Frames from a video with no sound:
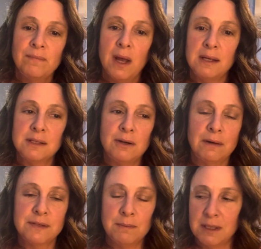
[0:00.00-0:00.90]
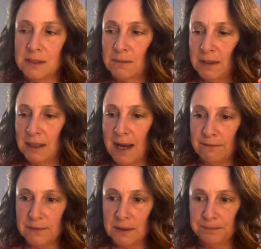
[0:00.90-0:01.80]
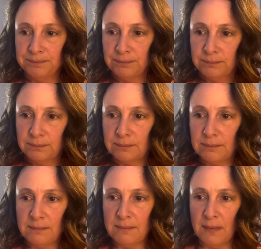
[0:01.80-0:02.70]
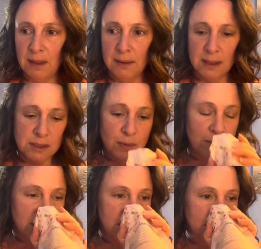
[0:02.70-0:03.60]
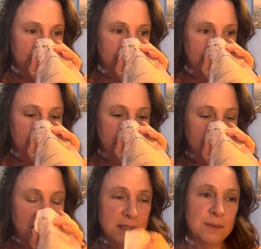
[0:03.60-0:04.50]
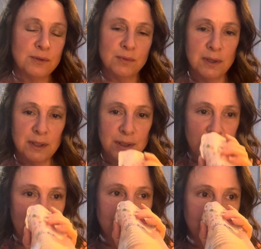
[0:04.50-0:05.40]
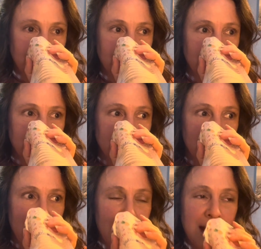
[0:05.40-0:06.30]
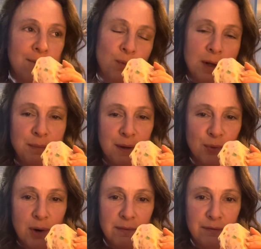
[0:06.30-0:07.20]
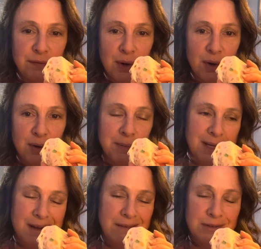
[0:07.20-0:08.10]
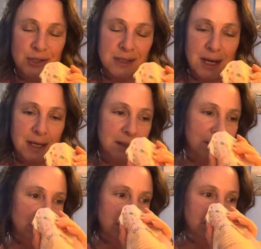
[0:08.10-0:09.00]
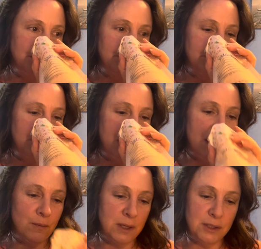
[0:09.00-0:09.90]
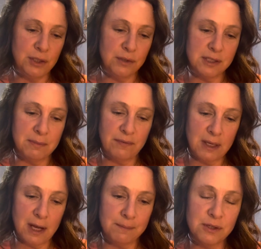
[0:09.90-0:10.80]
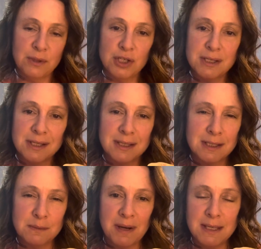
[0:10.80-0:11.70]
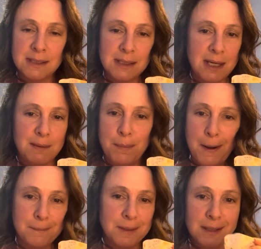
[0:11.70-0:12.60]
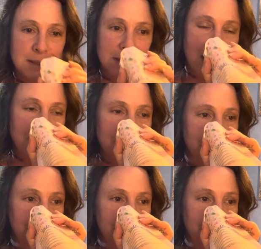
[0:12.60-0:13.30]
I still have some of this one left. And this one was, this one's really good. It would be more of a fall, but I was just kind of in the mood and I wanted to use some of it up. So it's just a spicy pumpkin scent.